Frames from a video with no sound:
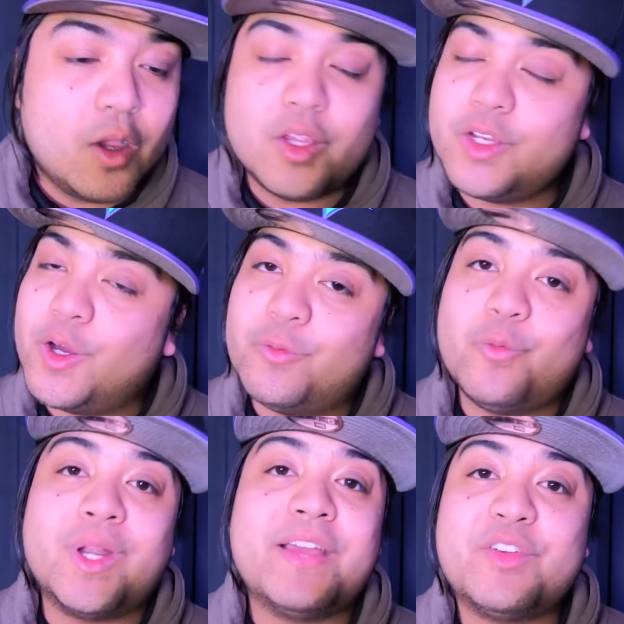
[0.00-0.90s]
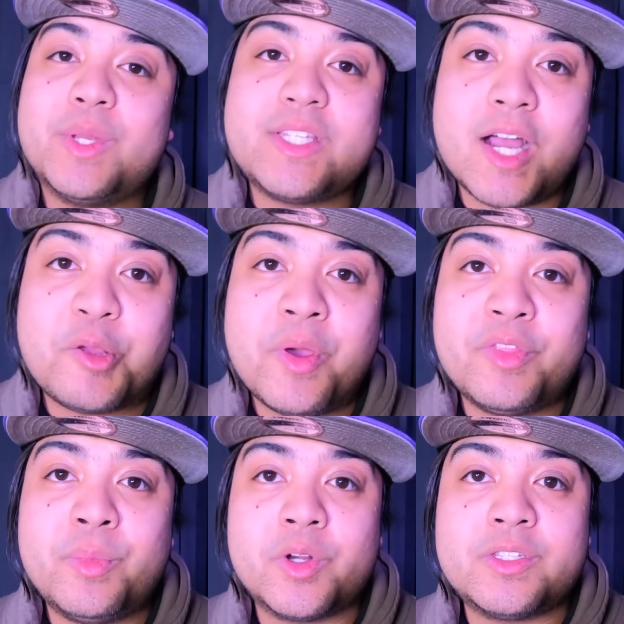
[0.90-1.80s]
Whenever we talk about
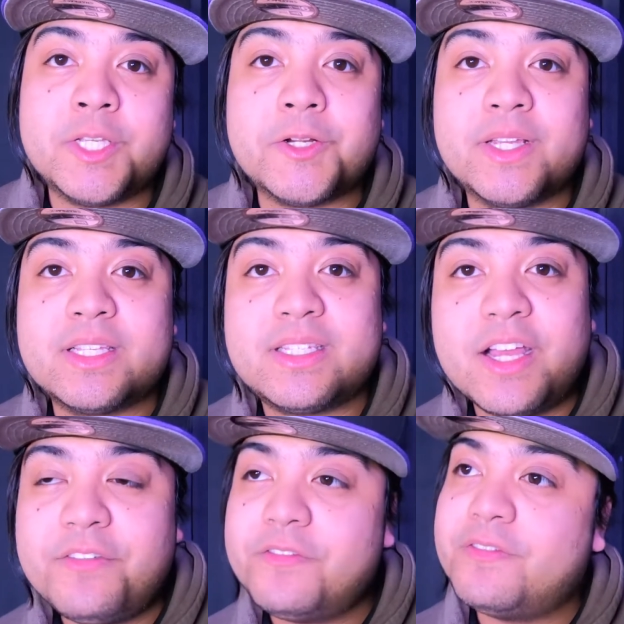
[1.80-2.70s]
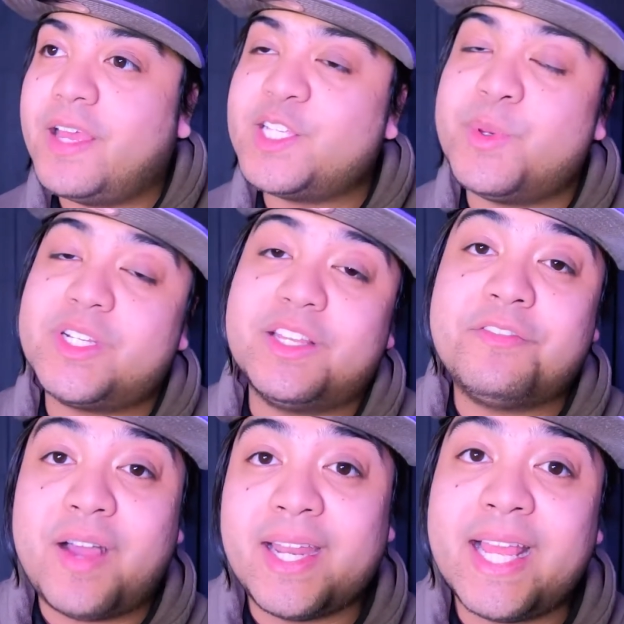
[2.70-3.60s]
the more serious stuff, especially
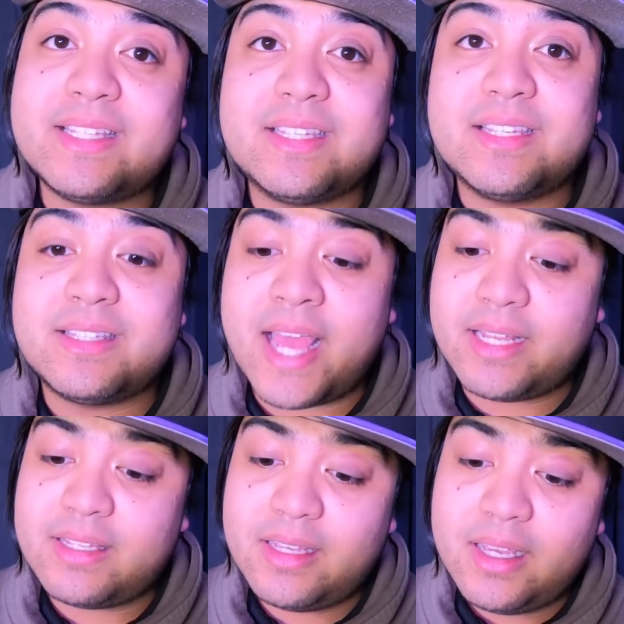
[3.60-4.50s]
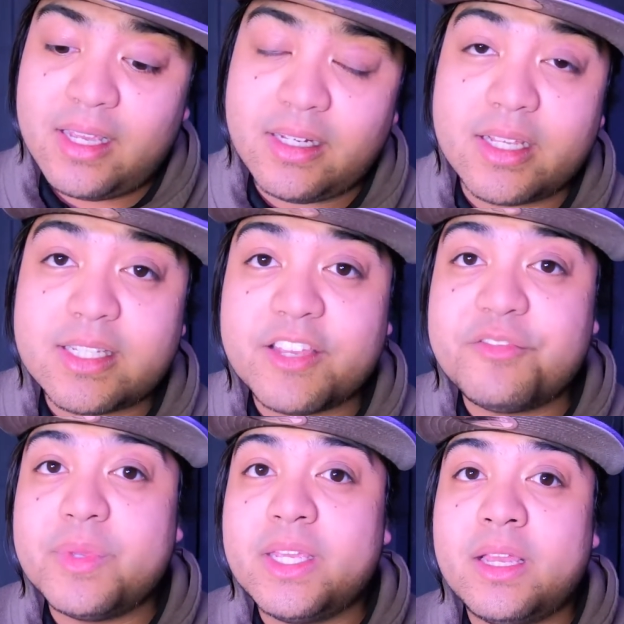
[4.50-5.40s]
finances, that does give
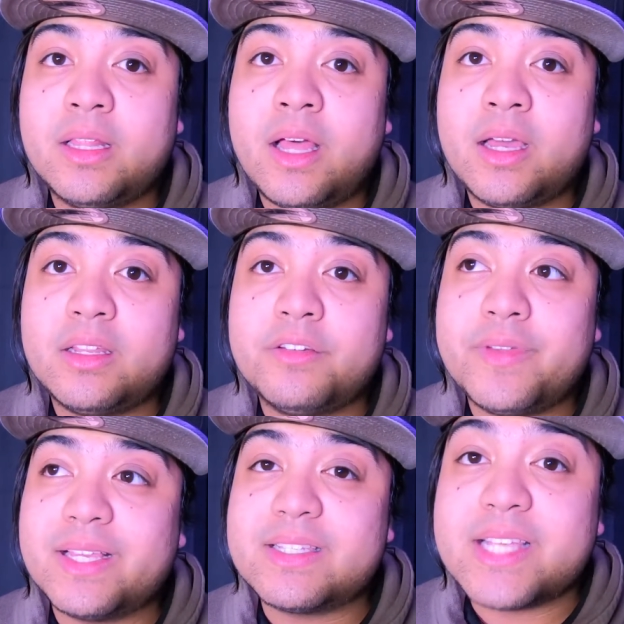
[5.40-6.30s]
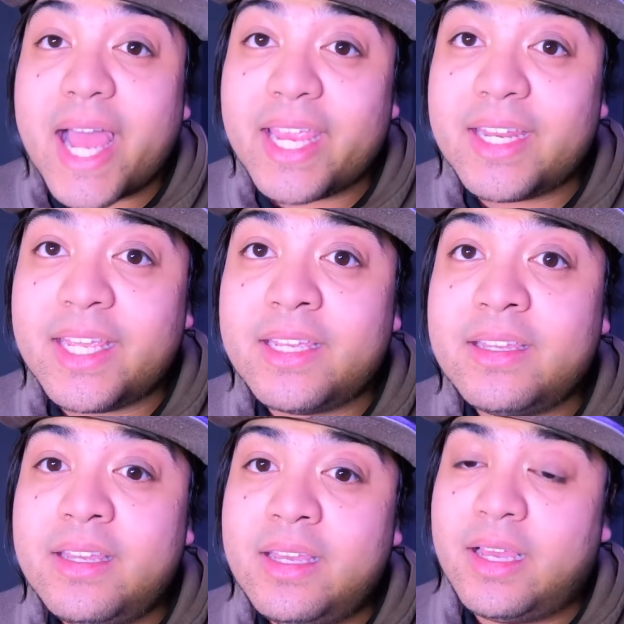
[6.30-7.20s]
me a lot of anxiety.
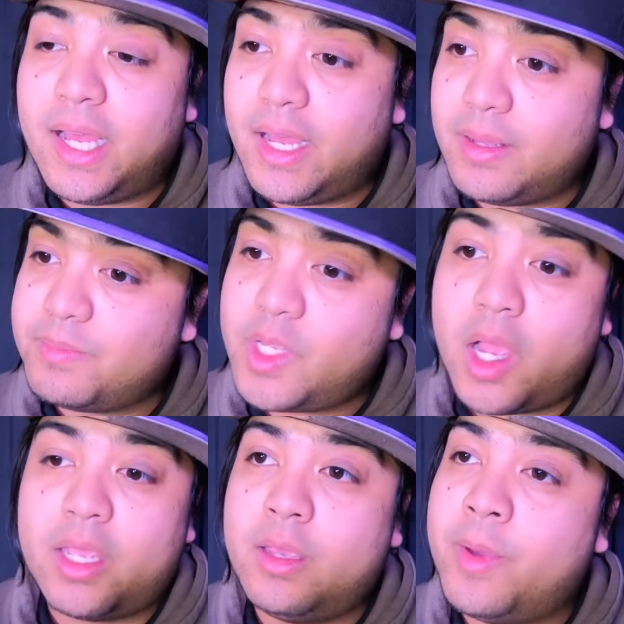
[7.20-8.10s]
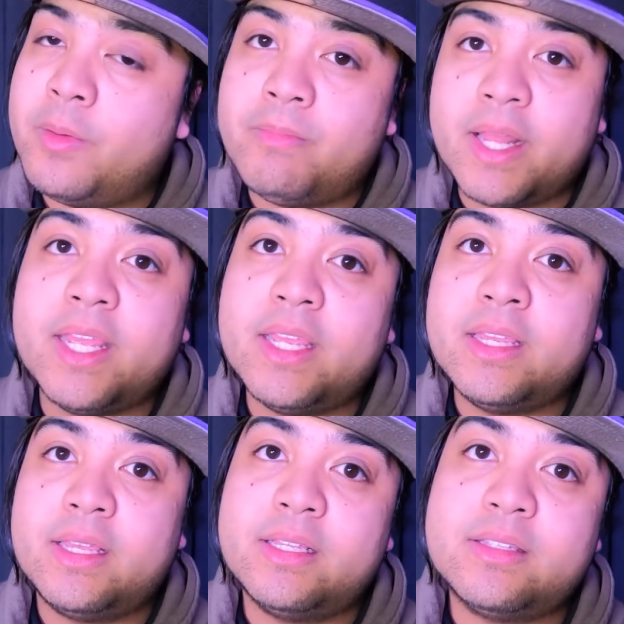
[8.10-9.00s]
Talking about
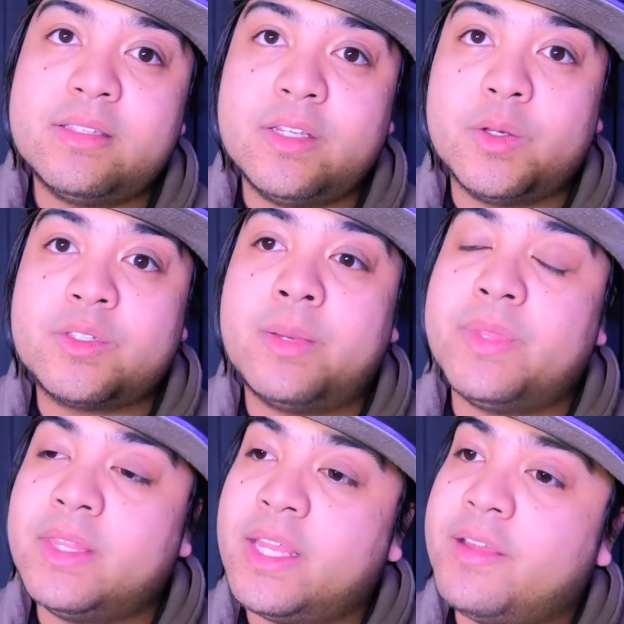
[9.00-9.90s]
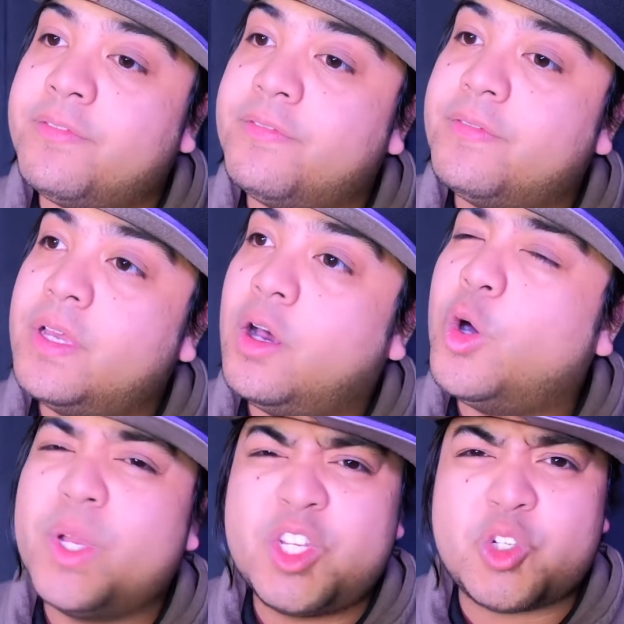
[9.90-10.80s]
money is, something that I've
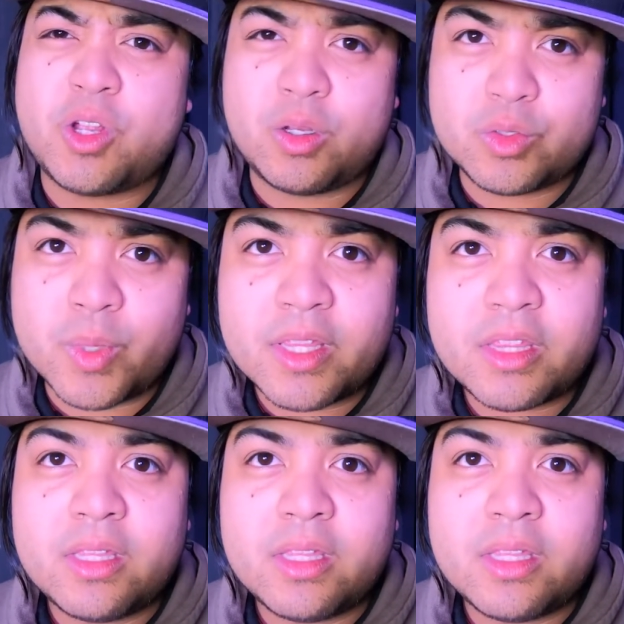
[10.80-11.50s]
always struggled with.